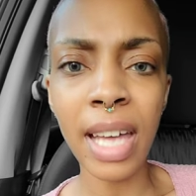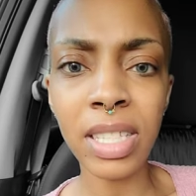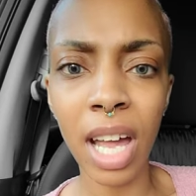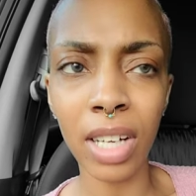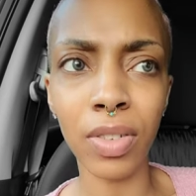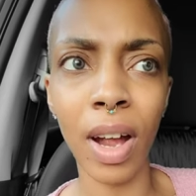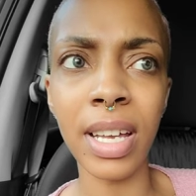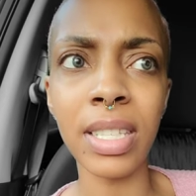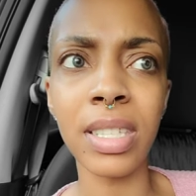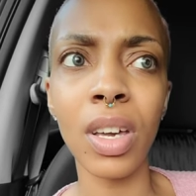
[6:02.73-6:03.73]

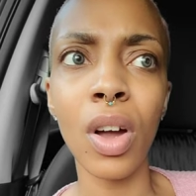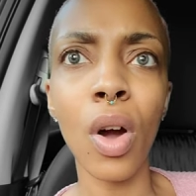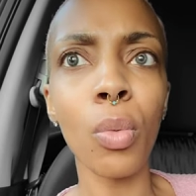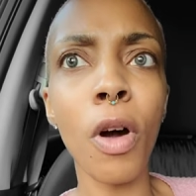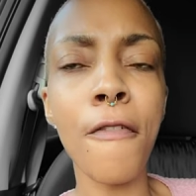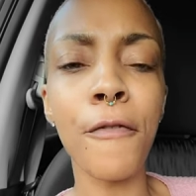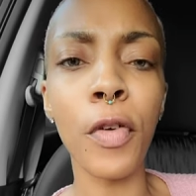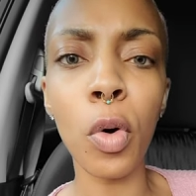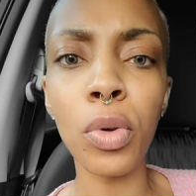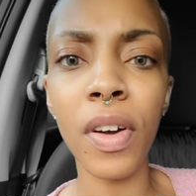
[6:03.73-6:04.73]
Antichrist will
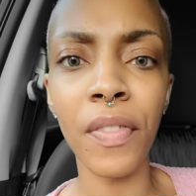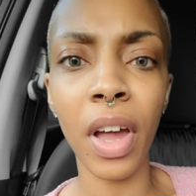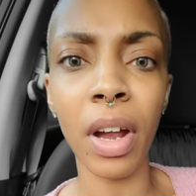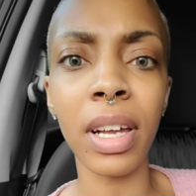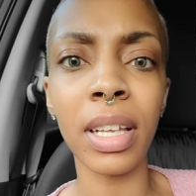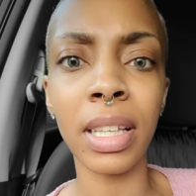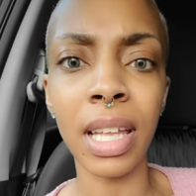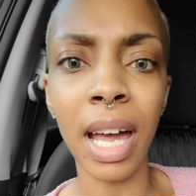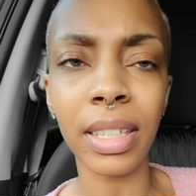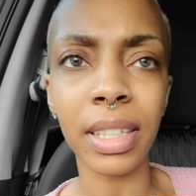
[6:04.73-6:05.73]
fool the very
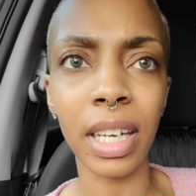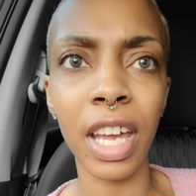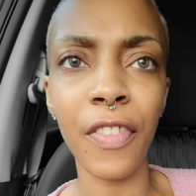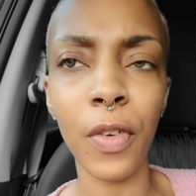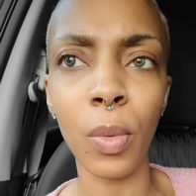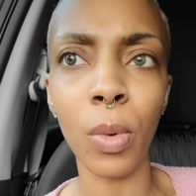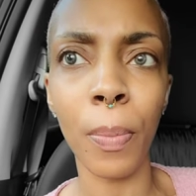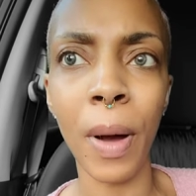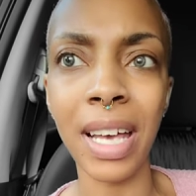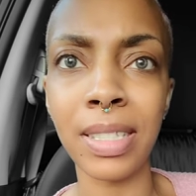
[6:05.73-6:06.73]
elect if it were
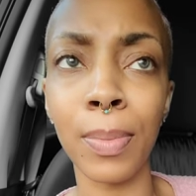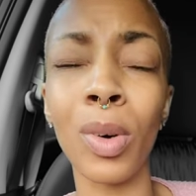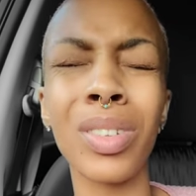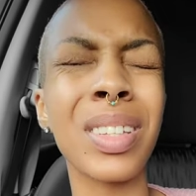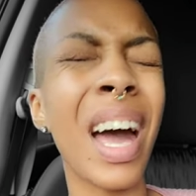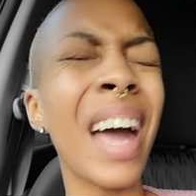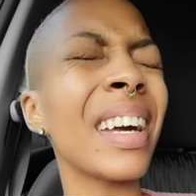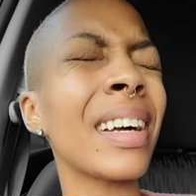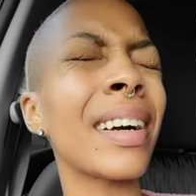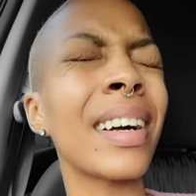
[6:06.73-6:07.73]
possible.
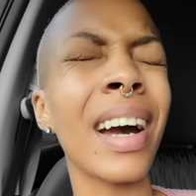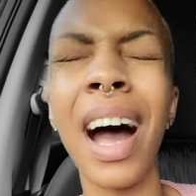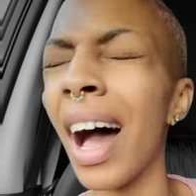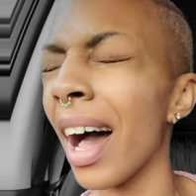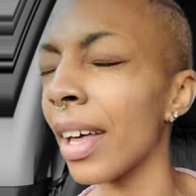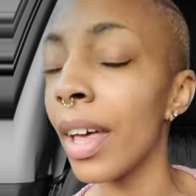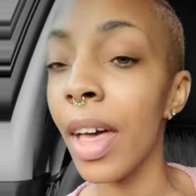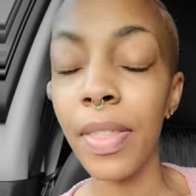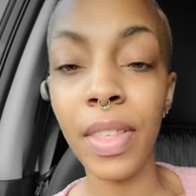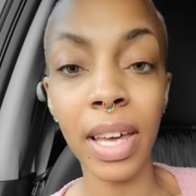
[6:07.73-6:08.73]
Thank God
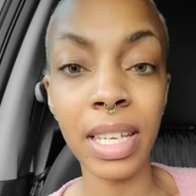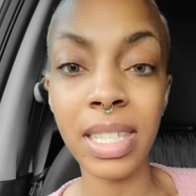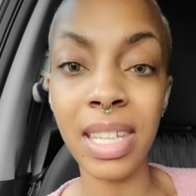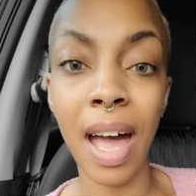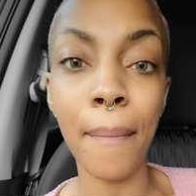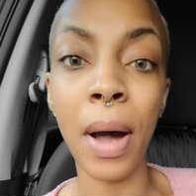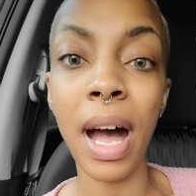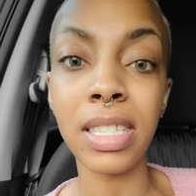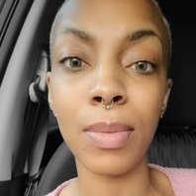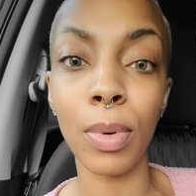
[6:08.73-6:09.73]
that it's not
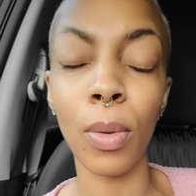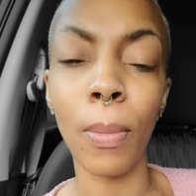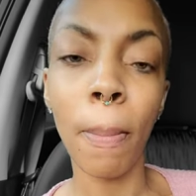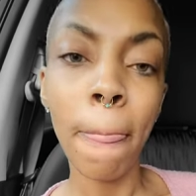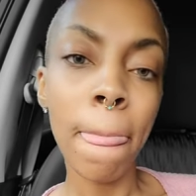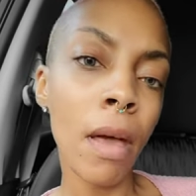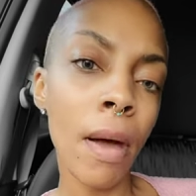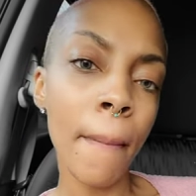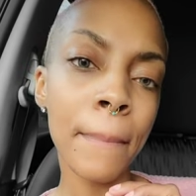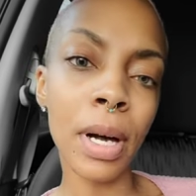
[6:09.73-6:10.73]
possible.
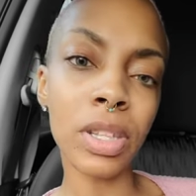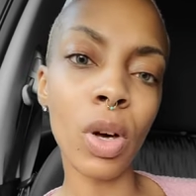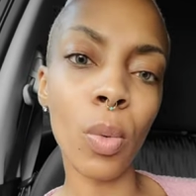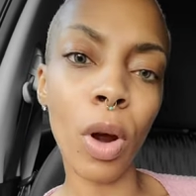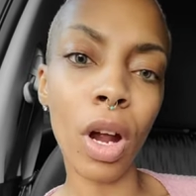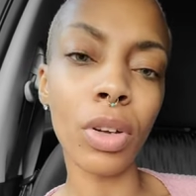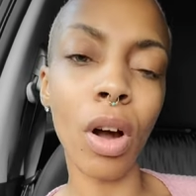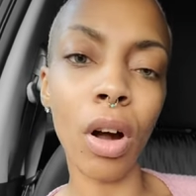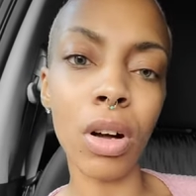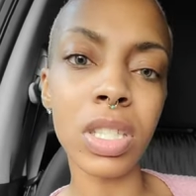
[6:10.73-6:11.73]
But the word
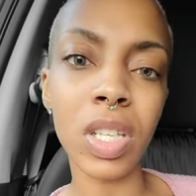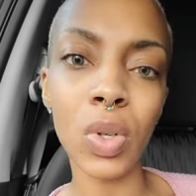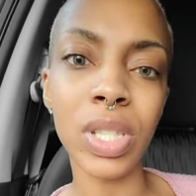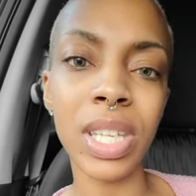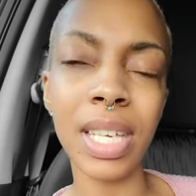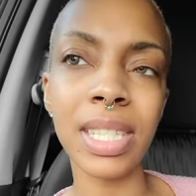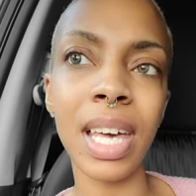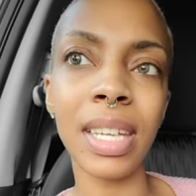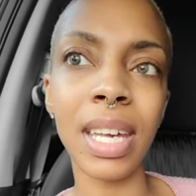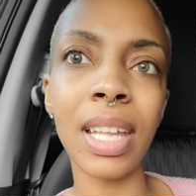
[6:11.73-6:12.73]
also says
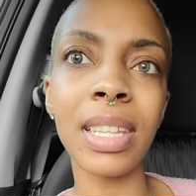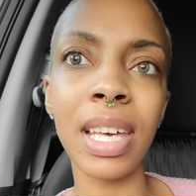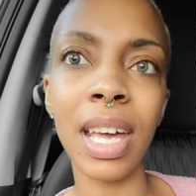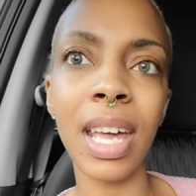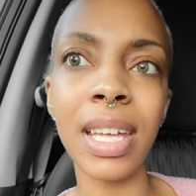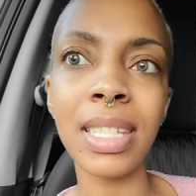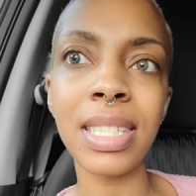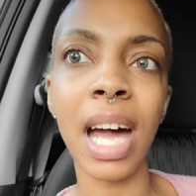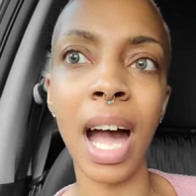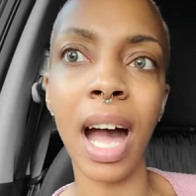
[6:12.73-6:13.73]
that in the
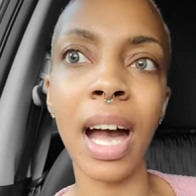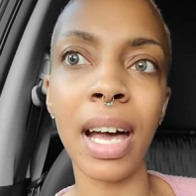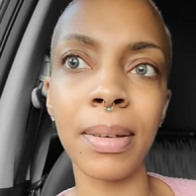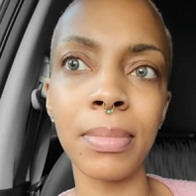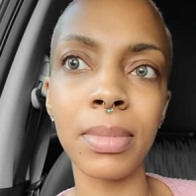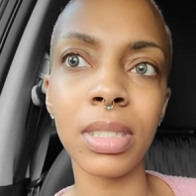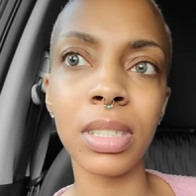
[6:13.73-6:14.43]
end time,